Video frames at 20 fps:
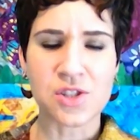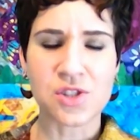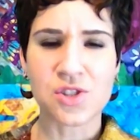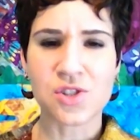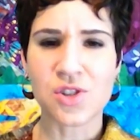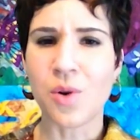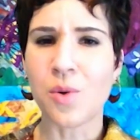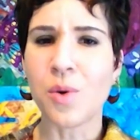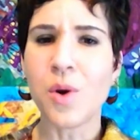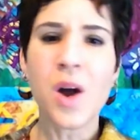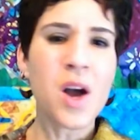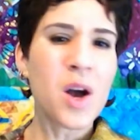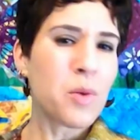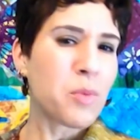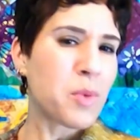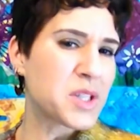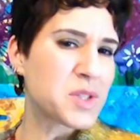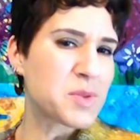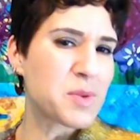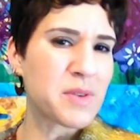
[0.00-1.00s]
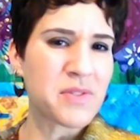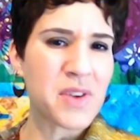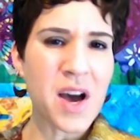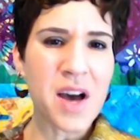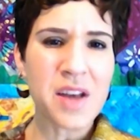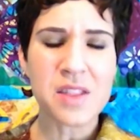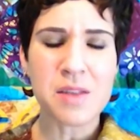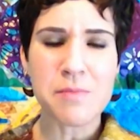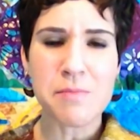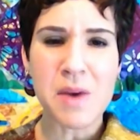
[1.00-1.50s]
So once we've
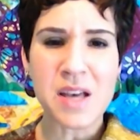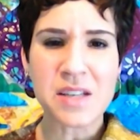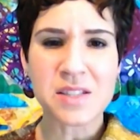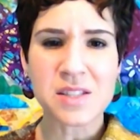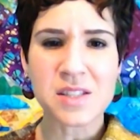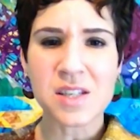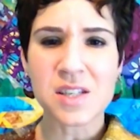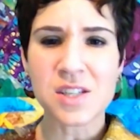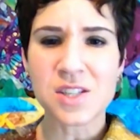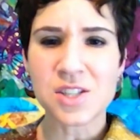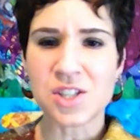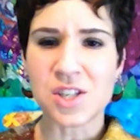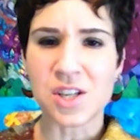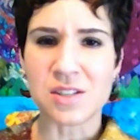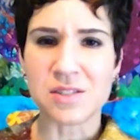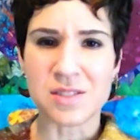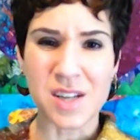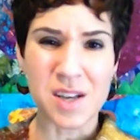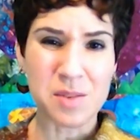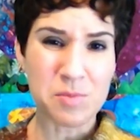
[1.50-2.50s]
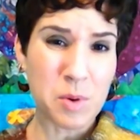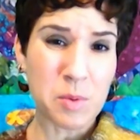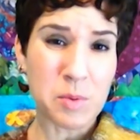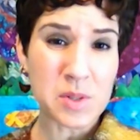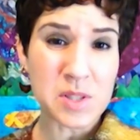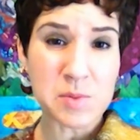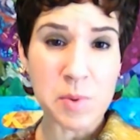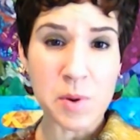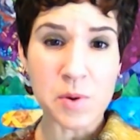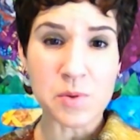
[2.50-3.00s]
got the message and done what we're
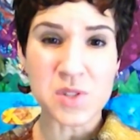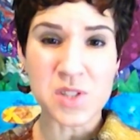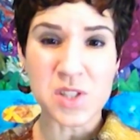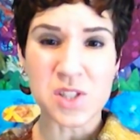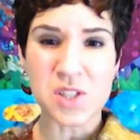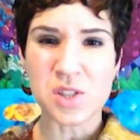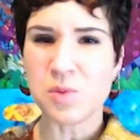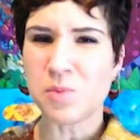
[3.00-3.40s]
supposed to do,